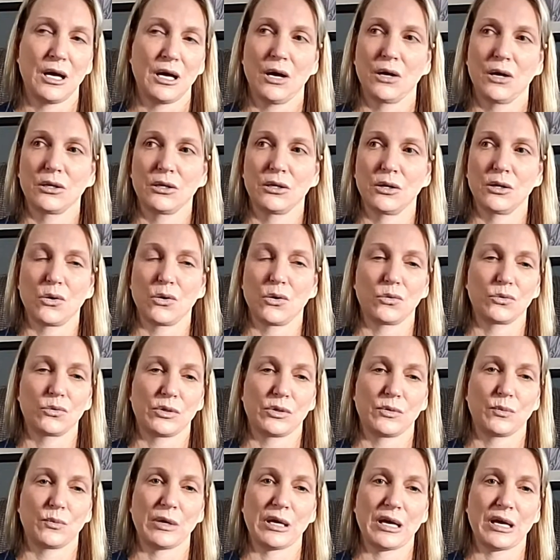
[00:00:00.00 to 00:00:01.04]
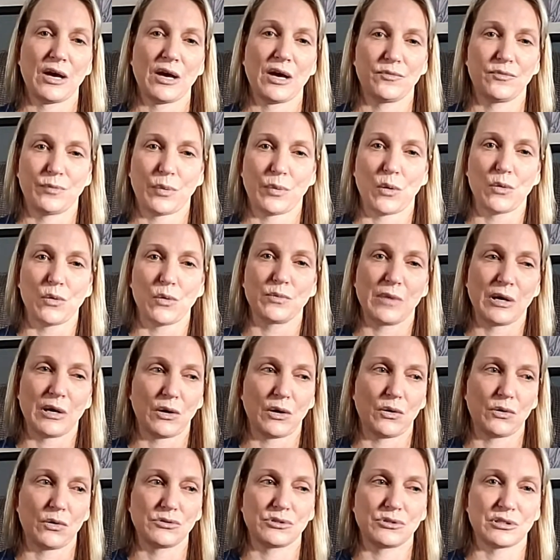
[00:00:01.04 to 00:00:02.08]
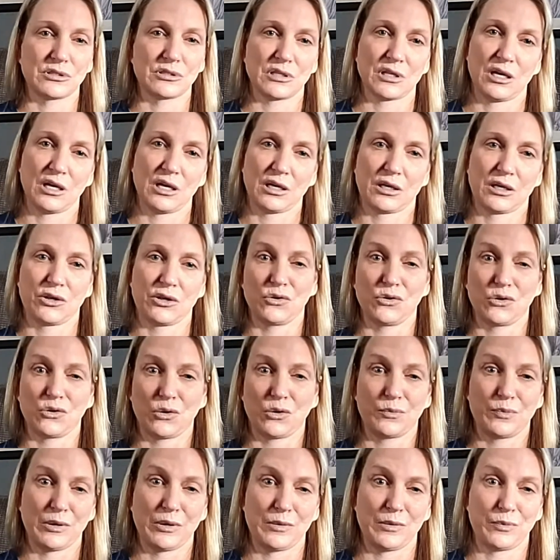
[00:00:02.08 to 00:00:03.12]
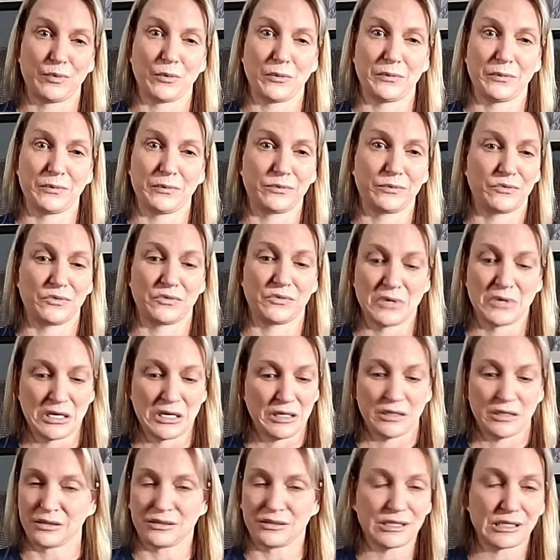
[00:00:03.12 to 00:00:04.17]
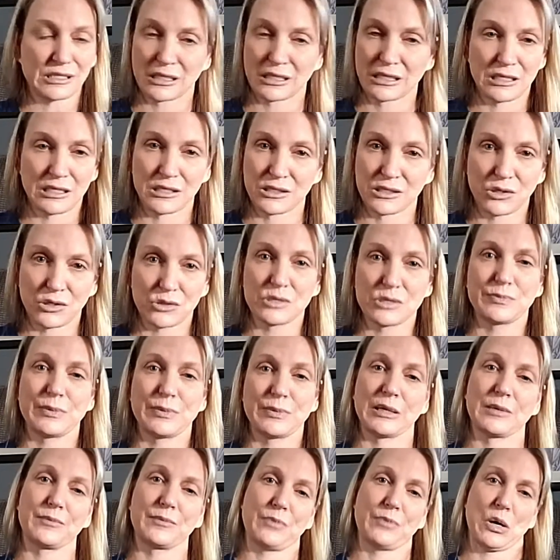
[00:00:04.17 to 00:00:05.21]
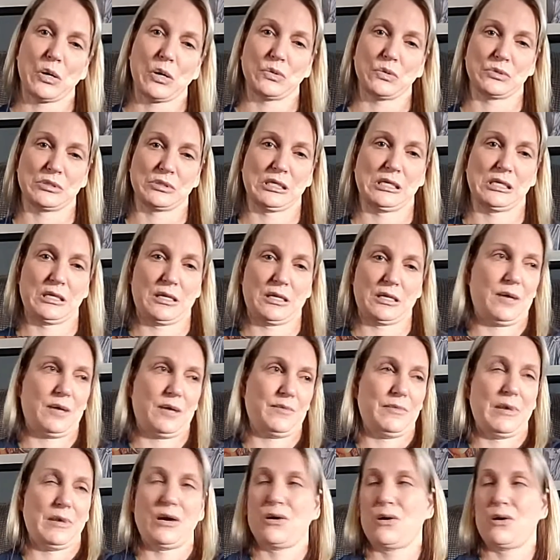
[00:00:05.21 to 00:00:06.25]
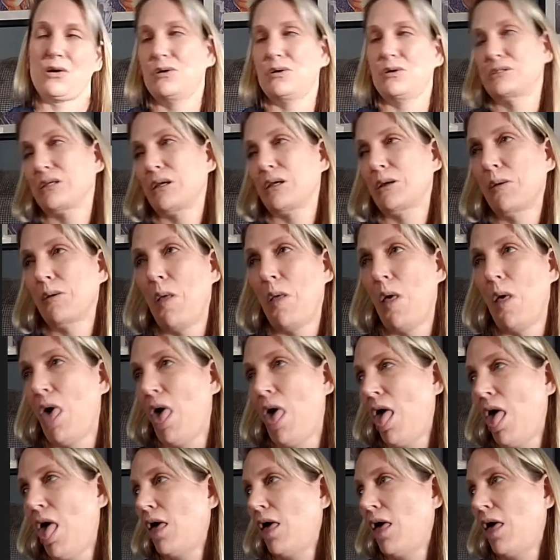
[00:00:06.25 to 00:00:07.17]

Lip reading: We have bone marrow just like, people digging into those big bones, eating that marrow. It's like, yeah.